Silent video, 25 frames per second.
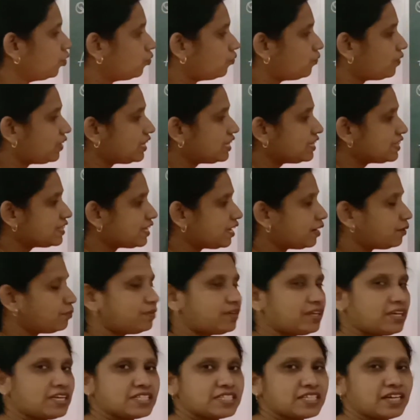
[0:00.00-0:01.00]
we'll shift
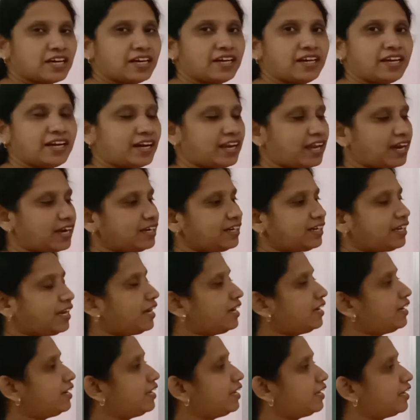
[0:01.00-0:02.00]
this
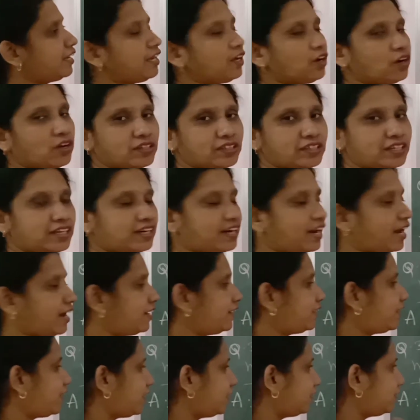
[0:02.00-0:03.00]
110 degree on the
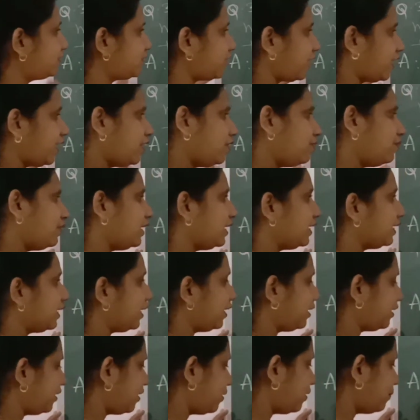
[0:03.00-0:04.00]
right hand side, we'll
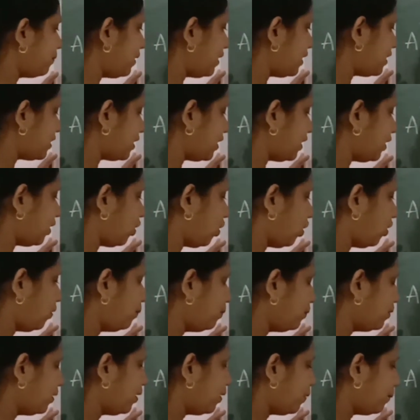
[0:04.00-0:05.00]
get the measure
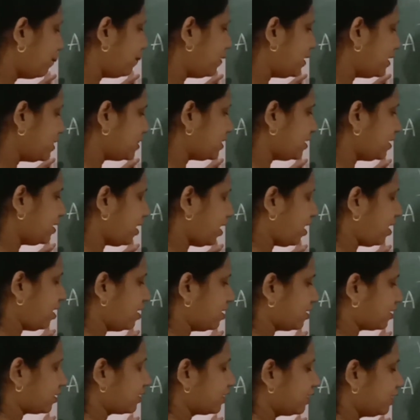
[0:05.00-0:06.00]
of major
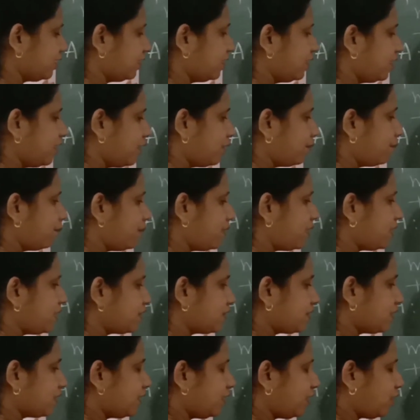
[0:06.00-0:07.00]
arc.
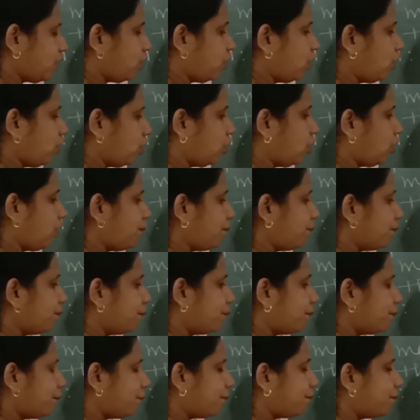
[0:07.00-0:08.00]
Measure of
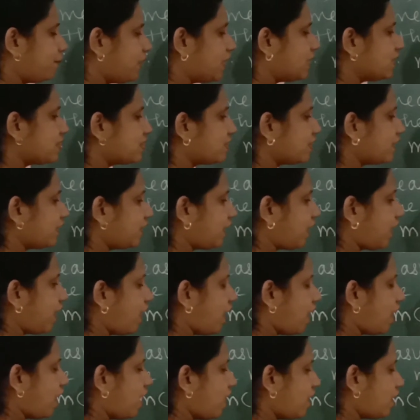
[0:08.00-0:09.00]
major
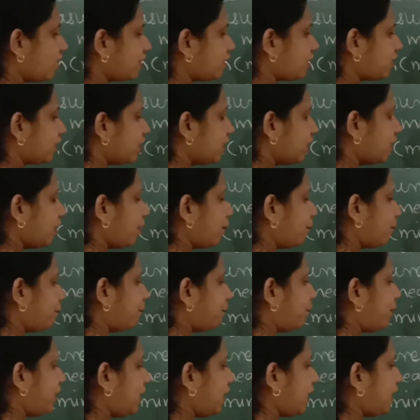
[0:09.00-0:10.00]
arc
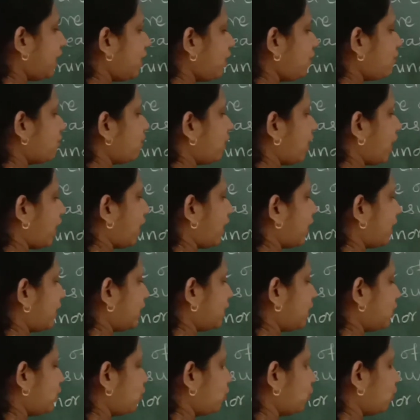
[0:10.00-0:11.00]

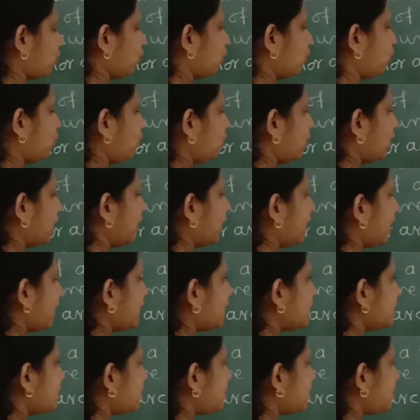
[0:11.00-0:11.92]
PYQ is